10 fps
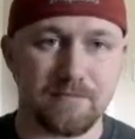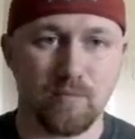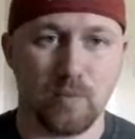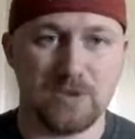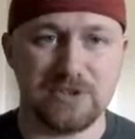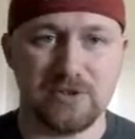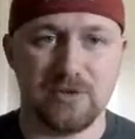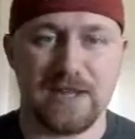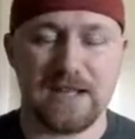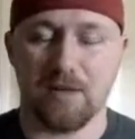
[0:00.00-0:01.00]
Once you
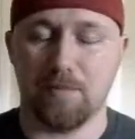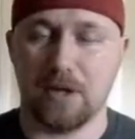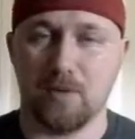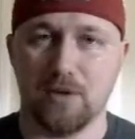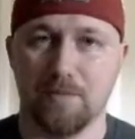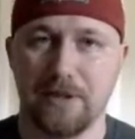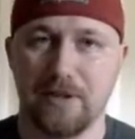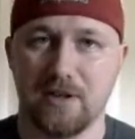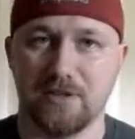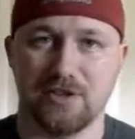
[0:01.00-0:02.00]
do that, a bar will
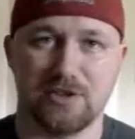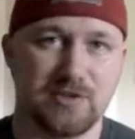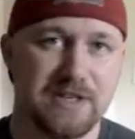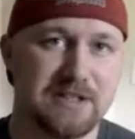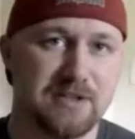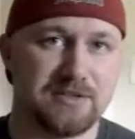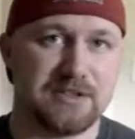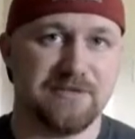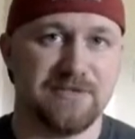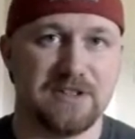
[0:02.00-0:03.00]
appear on your screen. It'll
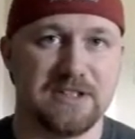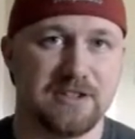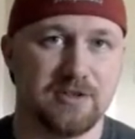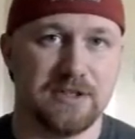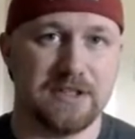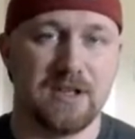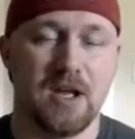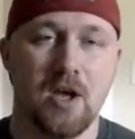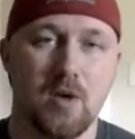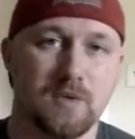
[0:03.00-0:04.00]
start filling in green.
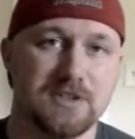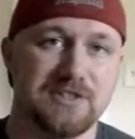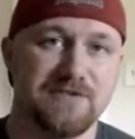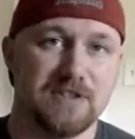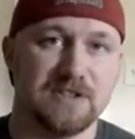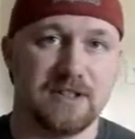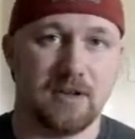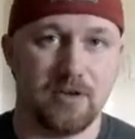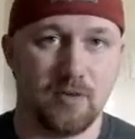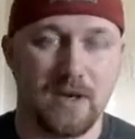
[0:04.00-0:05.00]
Once it's filled in
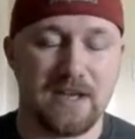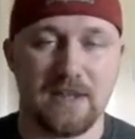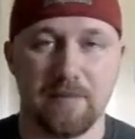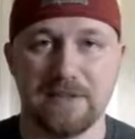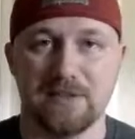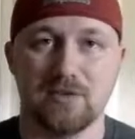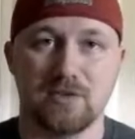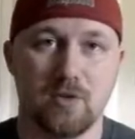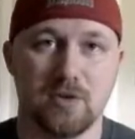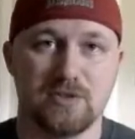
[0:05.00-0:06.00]
all the way, that means those
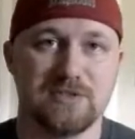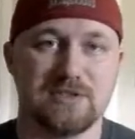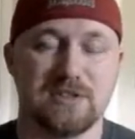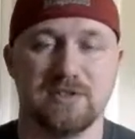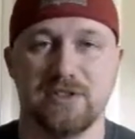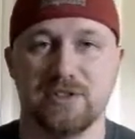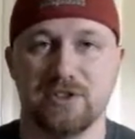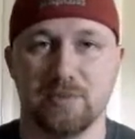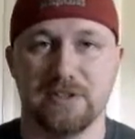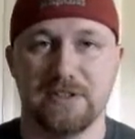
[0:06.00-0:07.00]
cores are installed to your
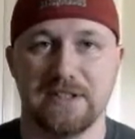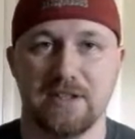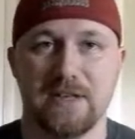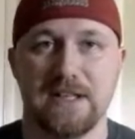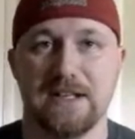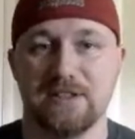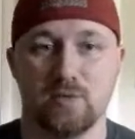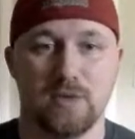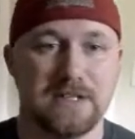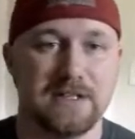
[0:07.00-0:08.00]
Super Nintendo and it's
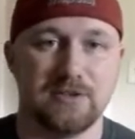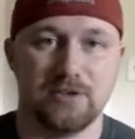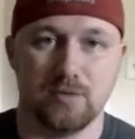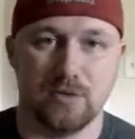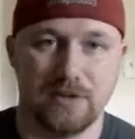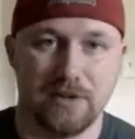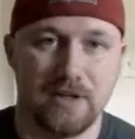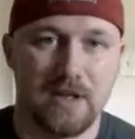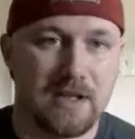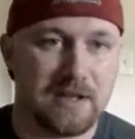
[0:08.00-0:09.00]
ready to run
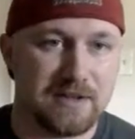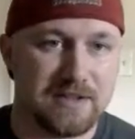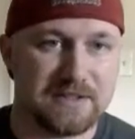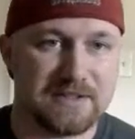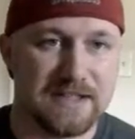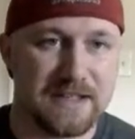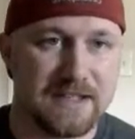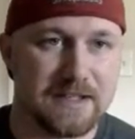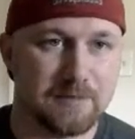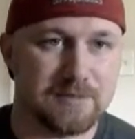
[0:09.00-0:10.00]
these
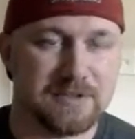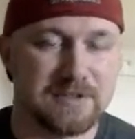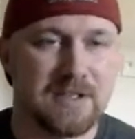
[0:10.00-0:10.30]
games.